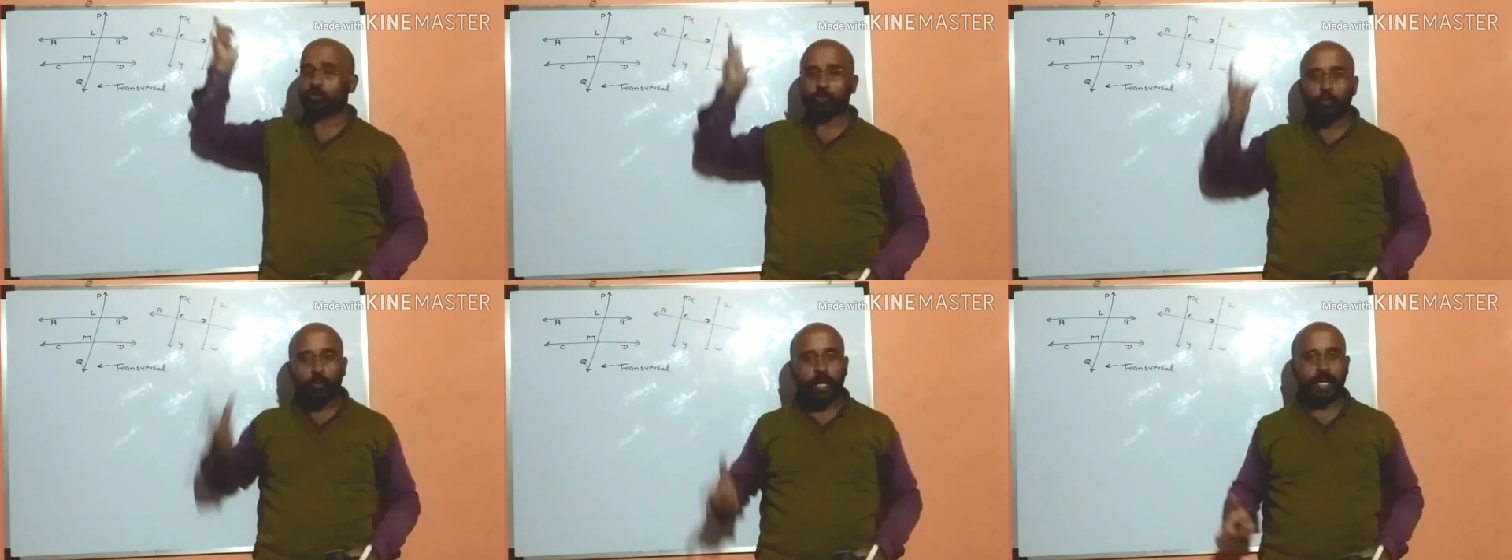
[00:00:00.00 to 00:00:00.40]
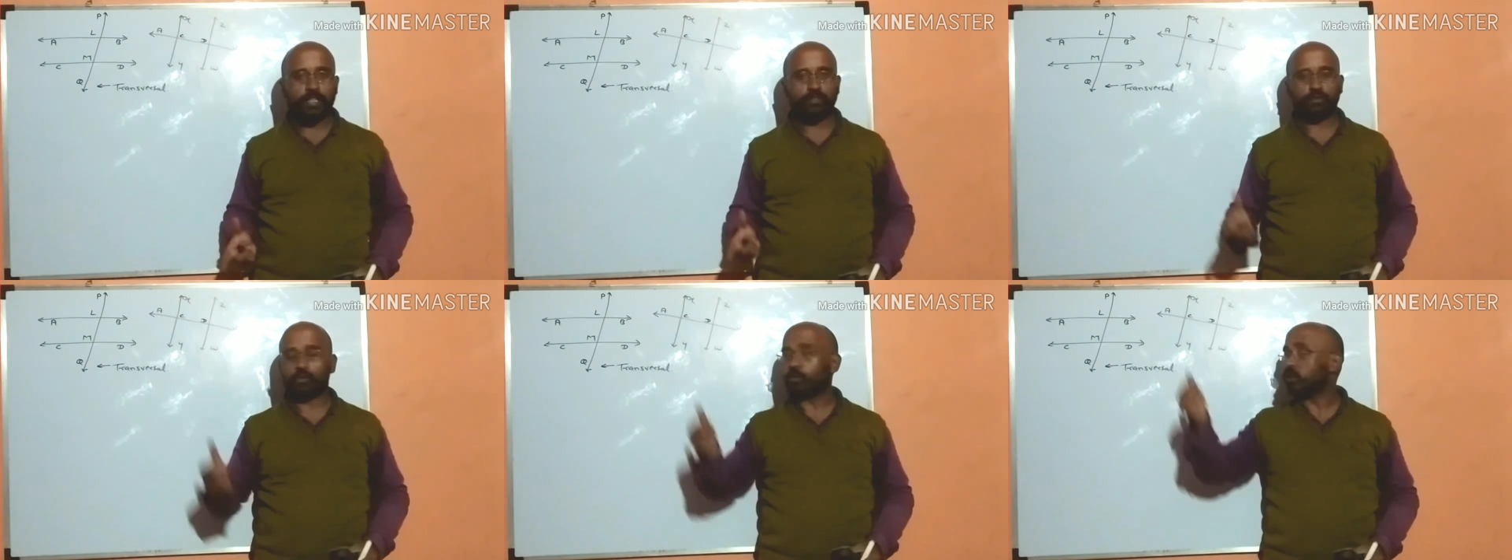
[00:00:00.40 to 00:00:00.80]
two
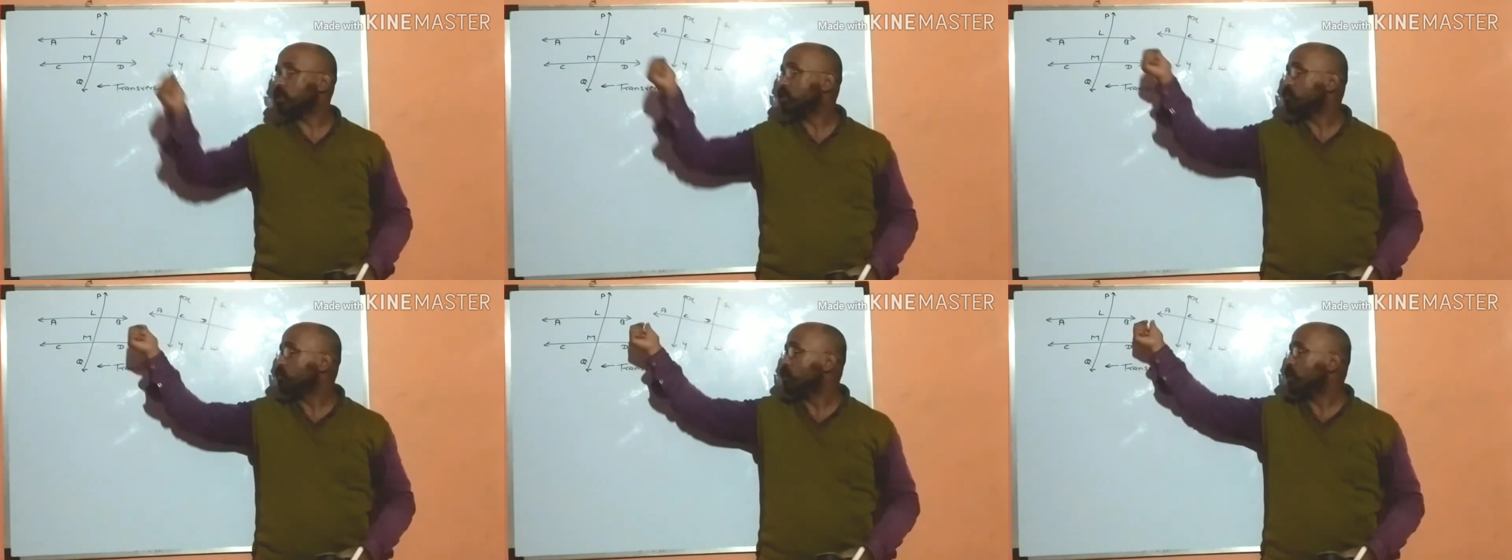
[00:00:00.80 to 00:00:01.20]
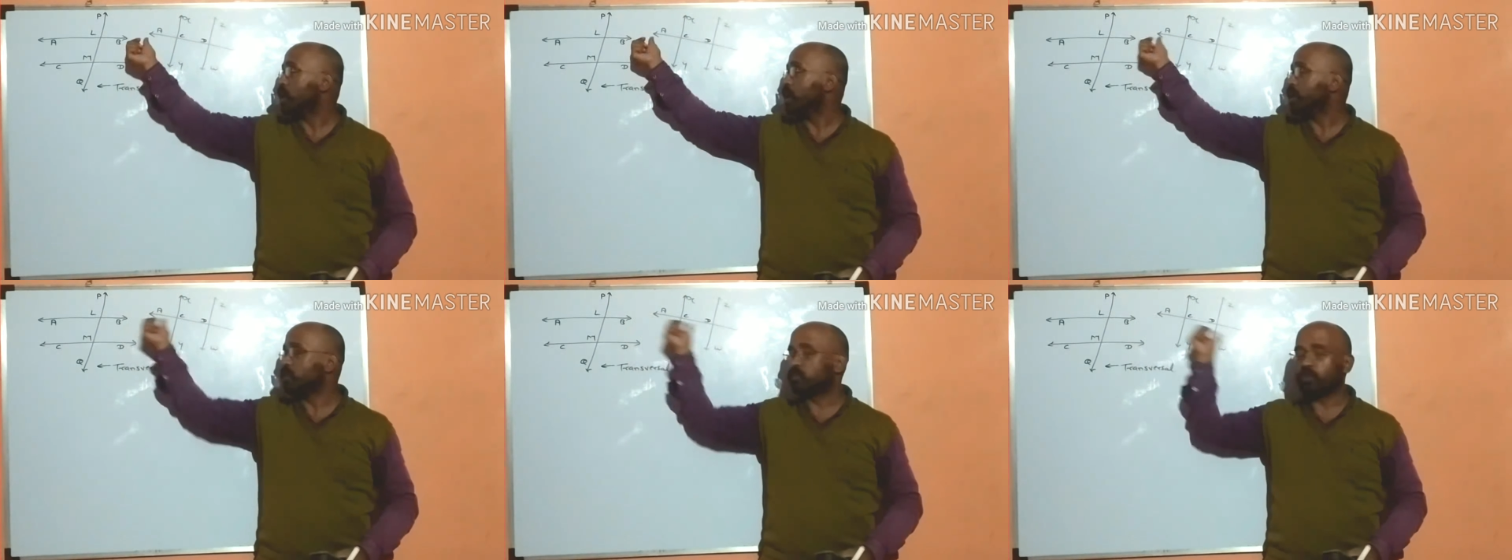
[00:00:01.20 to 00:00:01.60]
lines, so this one
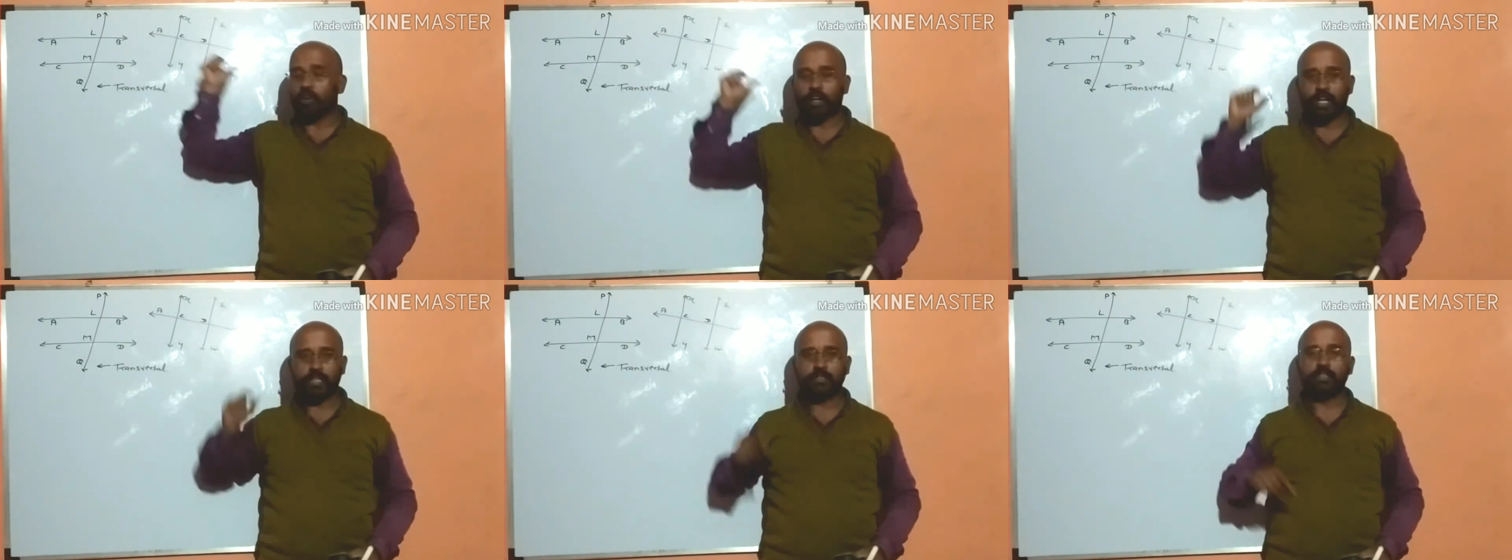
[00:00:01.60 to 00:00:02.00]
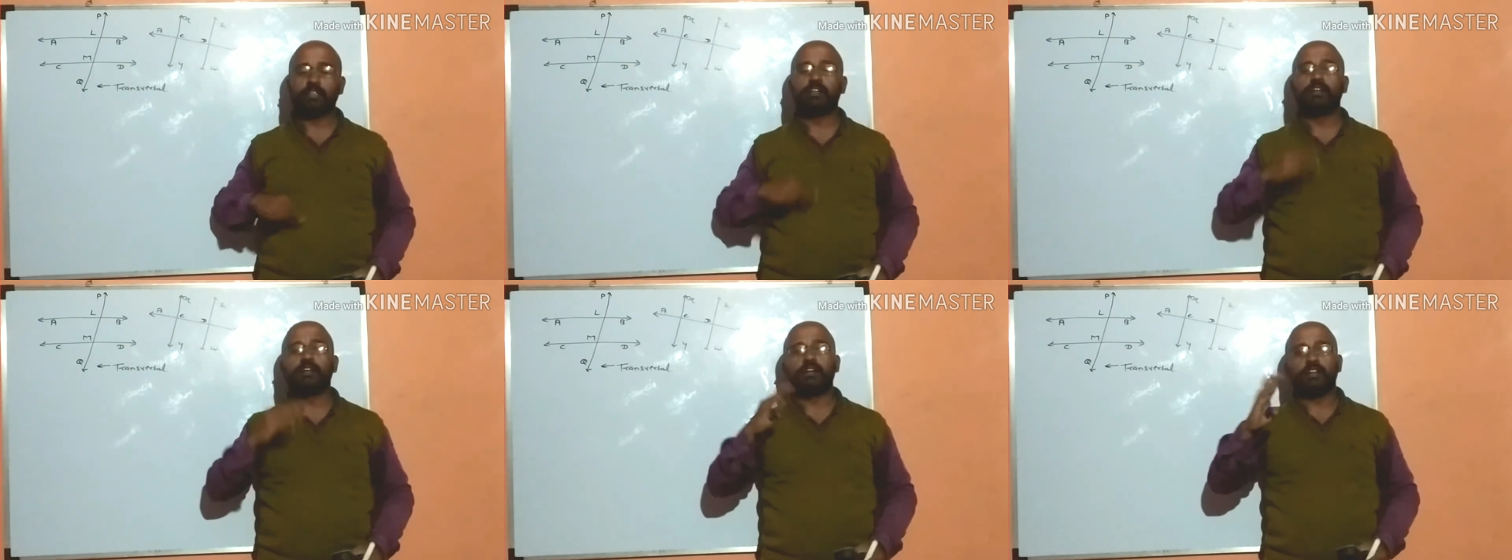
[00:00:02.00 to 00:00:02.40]
line is called as
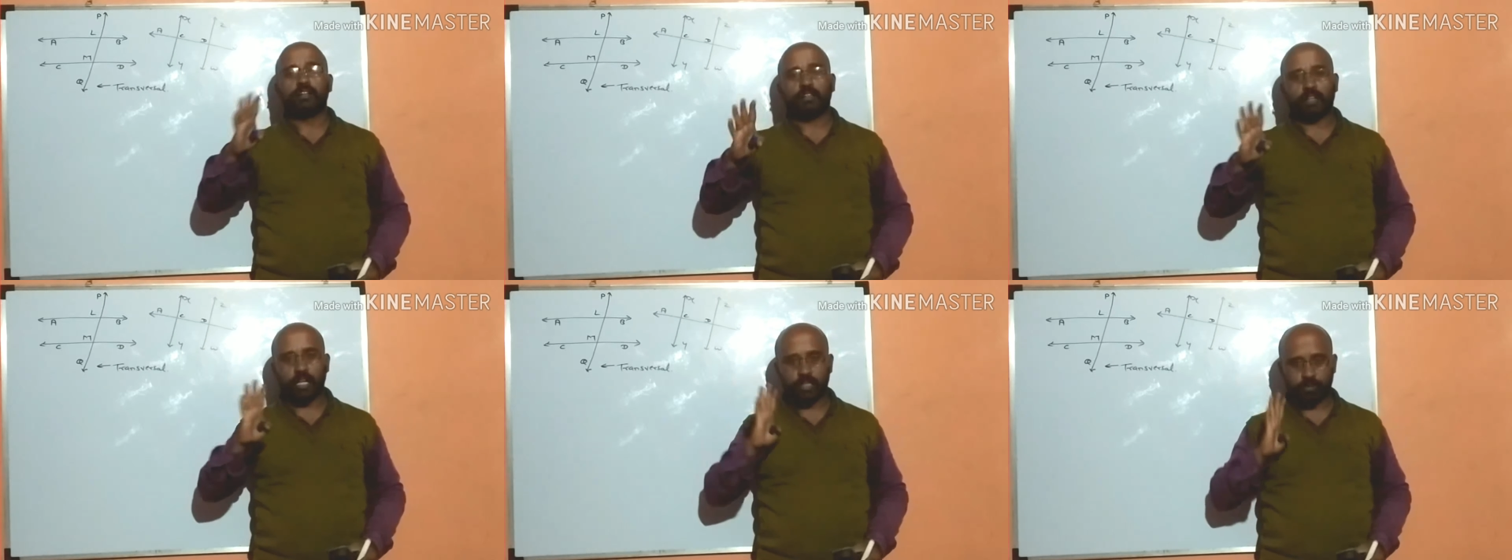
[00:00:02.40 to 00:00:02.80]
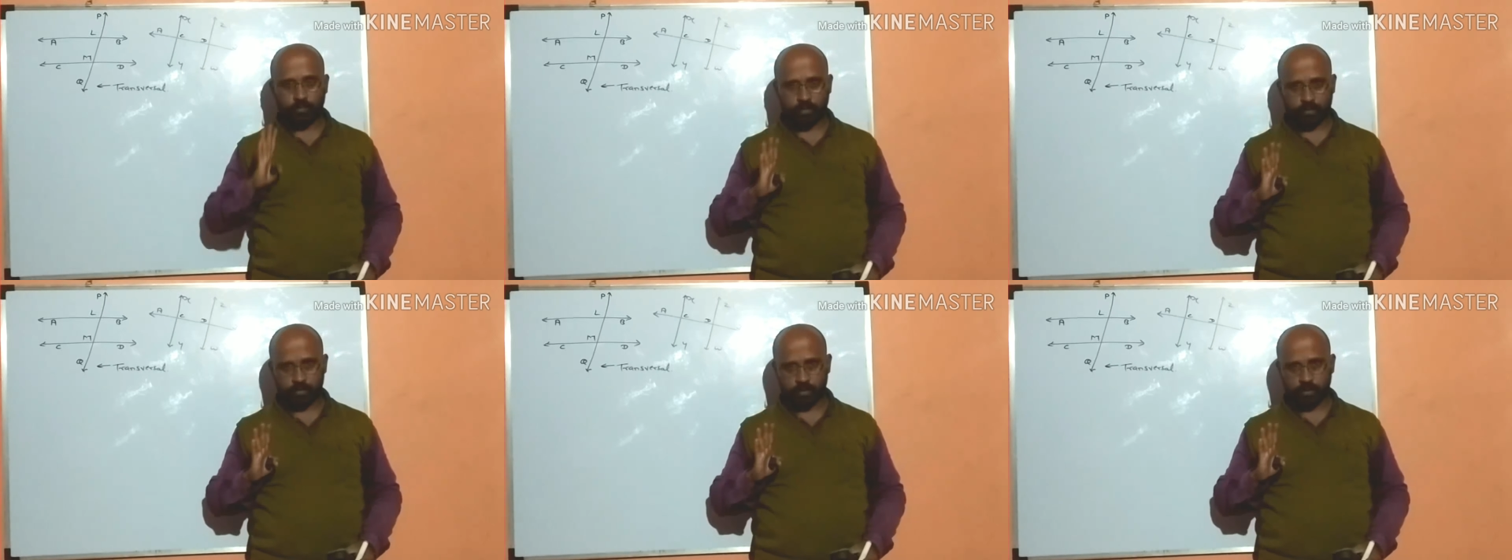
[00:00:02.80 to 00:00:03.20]

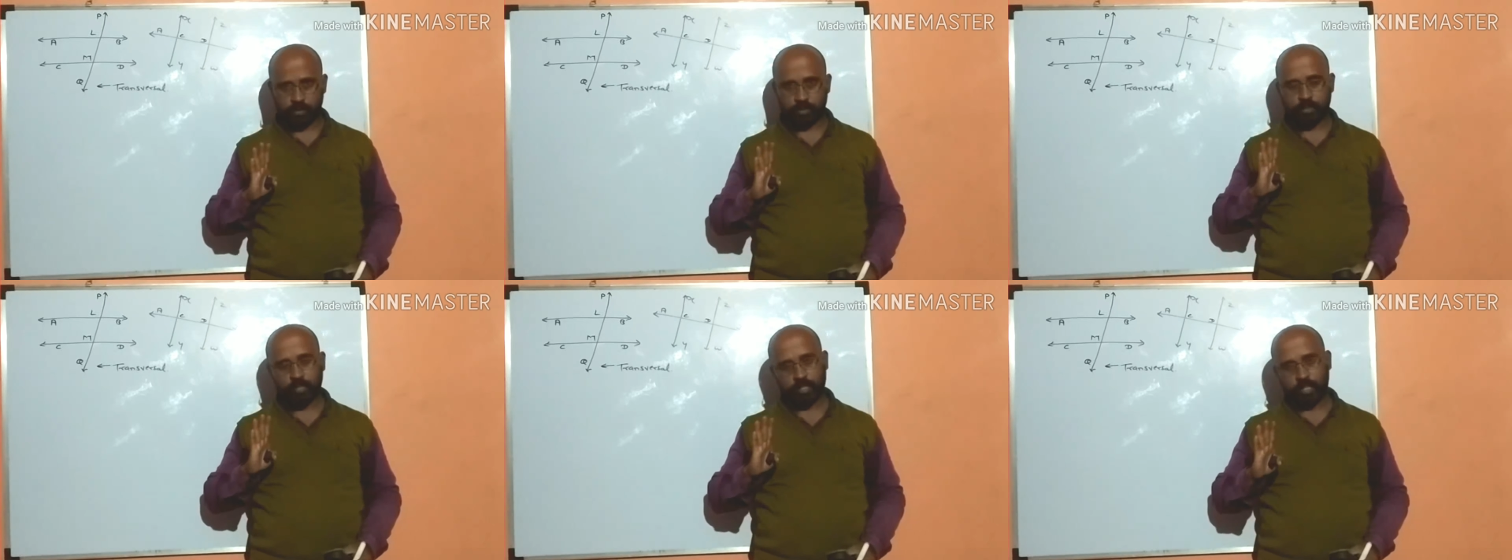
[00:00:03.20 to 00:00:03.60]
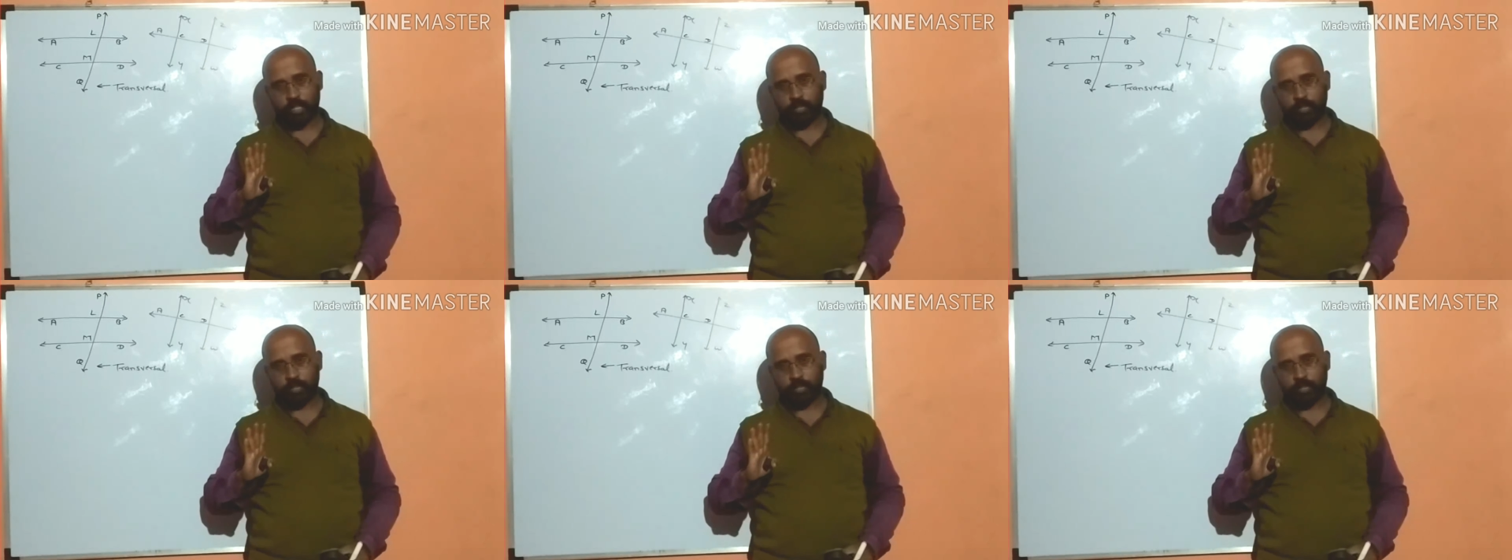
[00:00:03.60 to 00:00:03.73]
transversal. Clear,